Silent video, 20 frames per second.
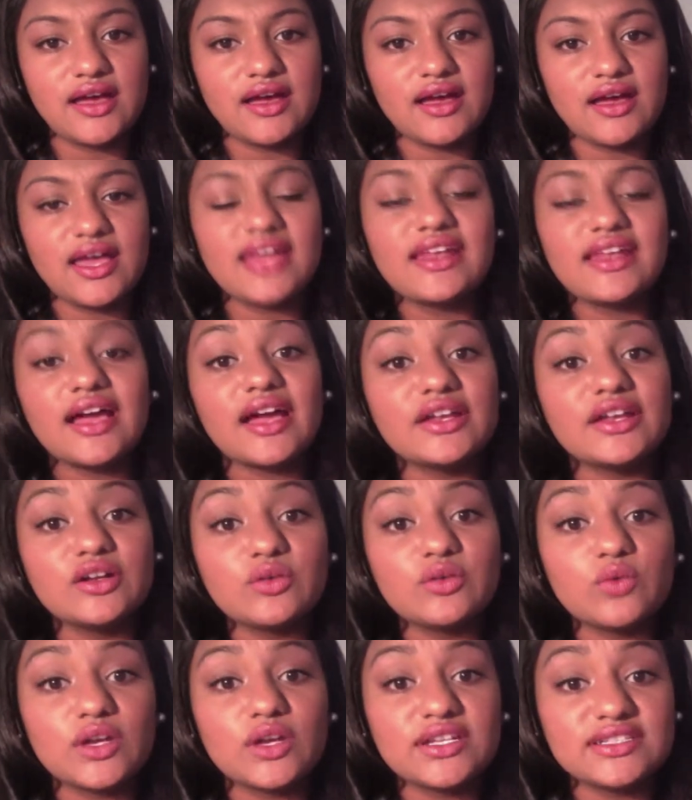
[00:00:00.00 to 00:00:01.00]
and I
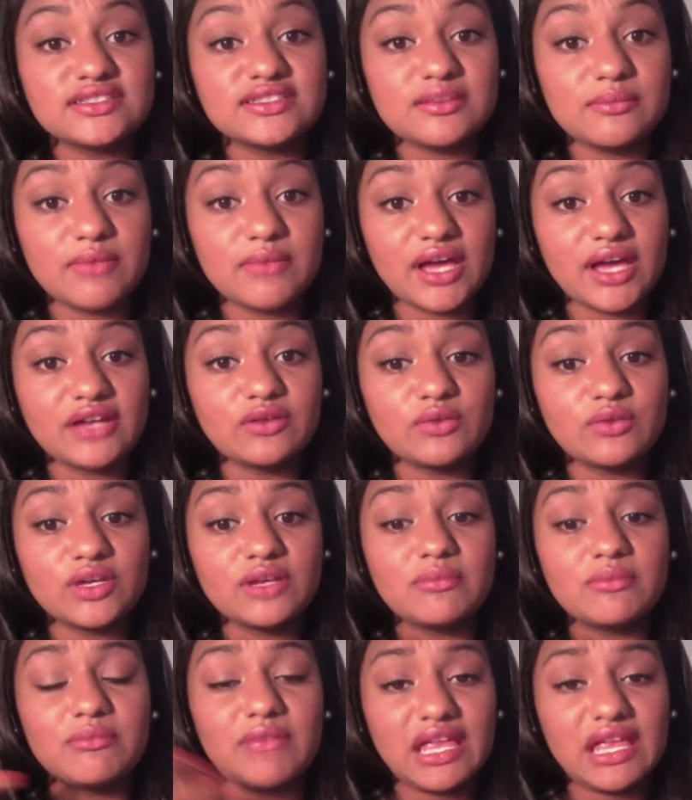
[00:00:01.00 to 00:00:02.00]
don't want it to I don't want to
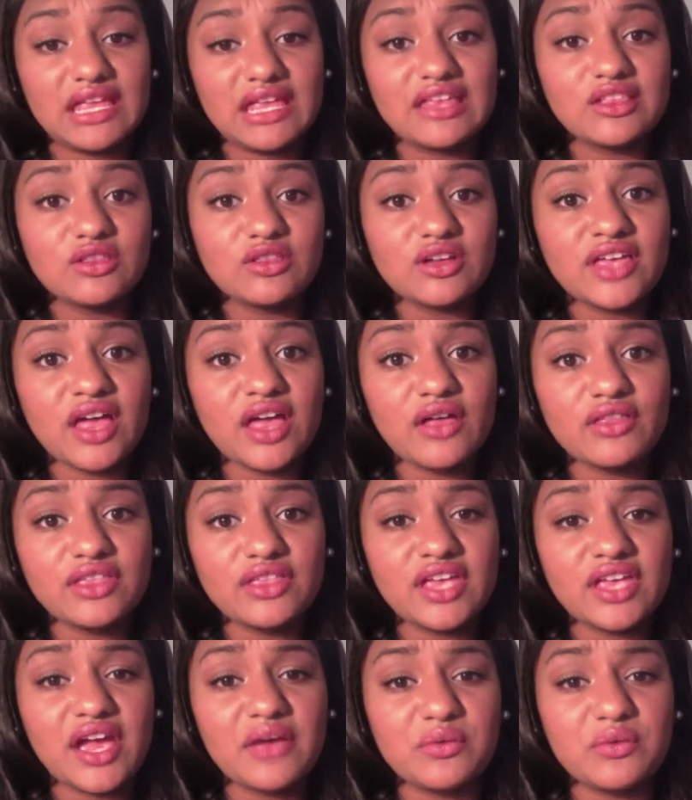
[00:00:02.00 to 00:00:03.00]
make it look
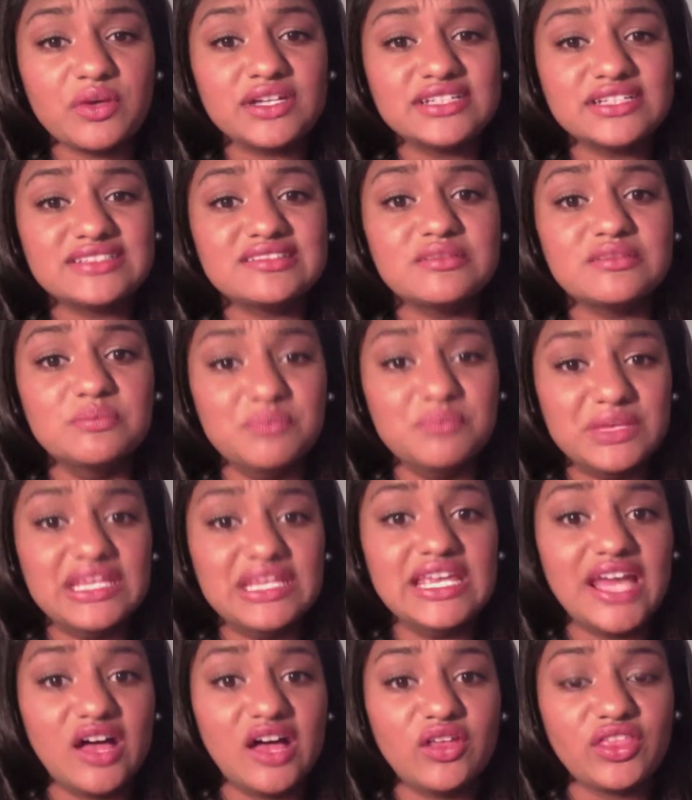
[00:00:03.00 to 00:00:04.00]
healthy. I want it to be
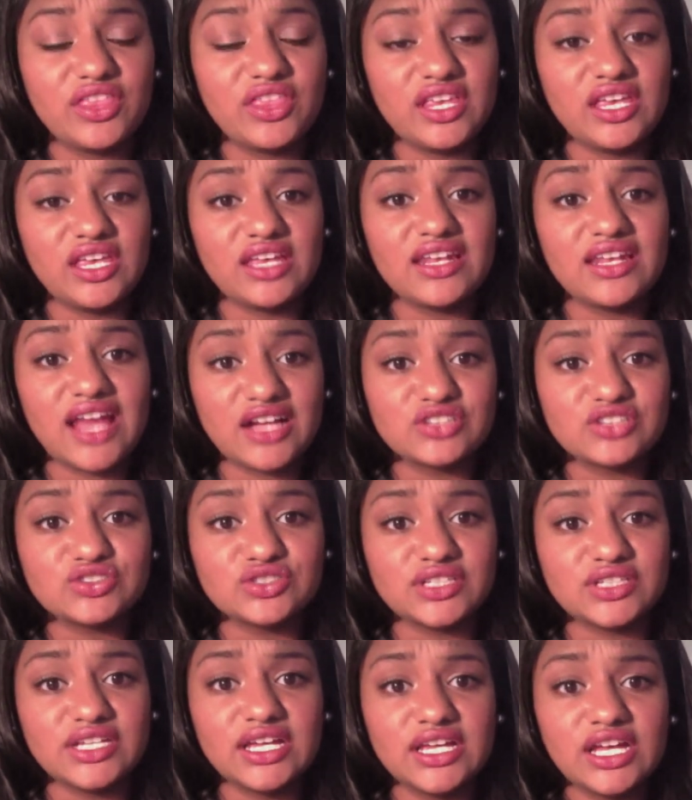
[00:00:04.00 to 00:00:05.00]
healthy and
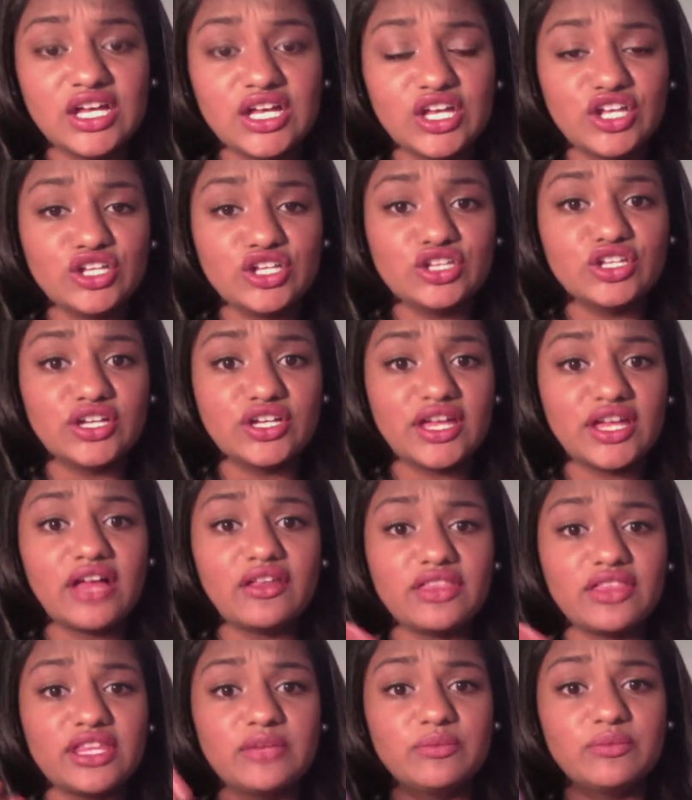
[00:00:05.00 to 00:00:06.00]
actually look
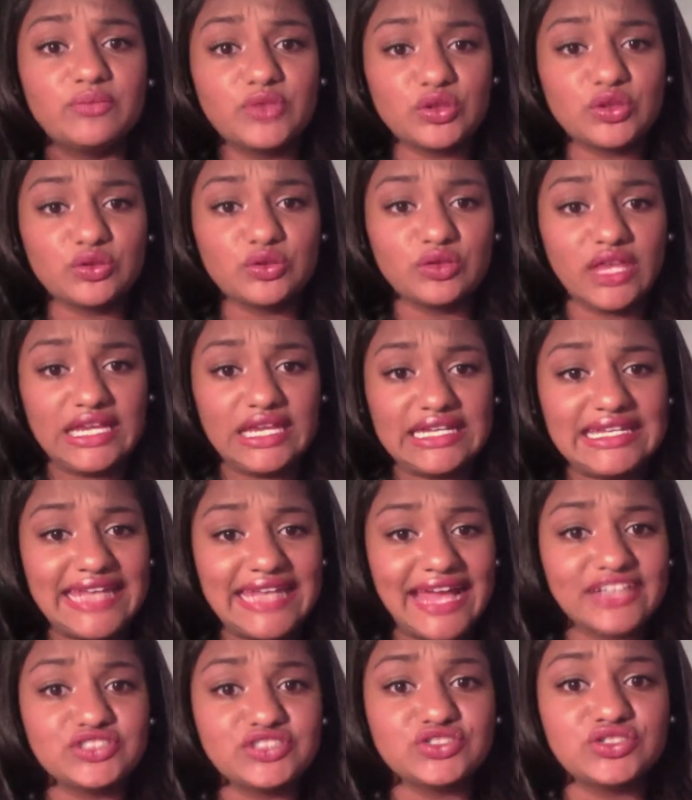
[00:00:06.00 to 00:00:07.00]
healthy like
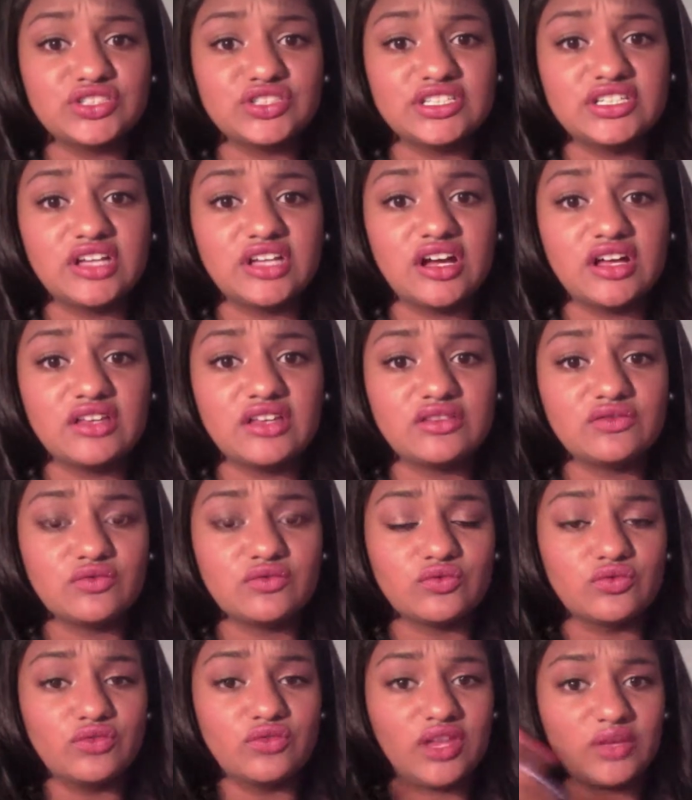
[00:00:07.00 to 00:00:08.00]
naturally, not
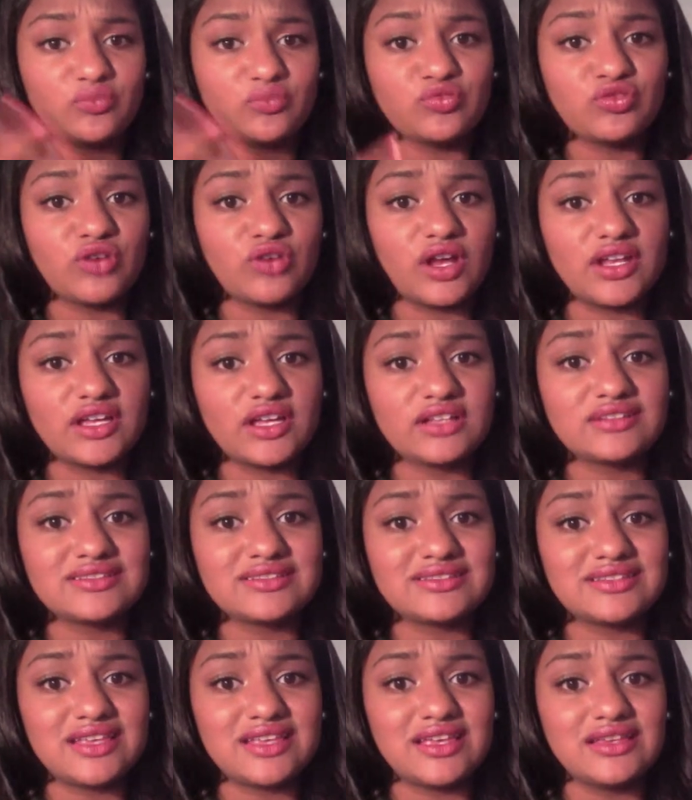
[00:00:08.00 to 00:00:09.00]
through like
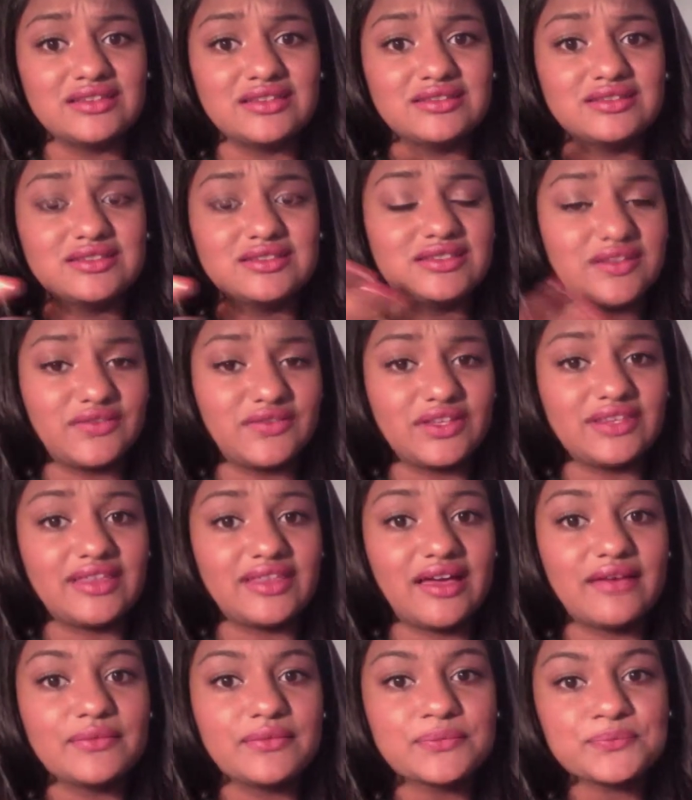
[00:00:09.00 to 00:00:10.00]
products and stuff like that.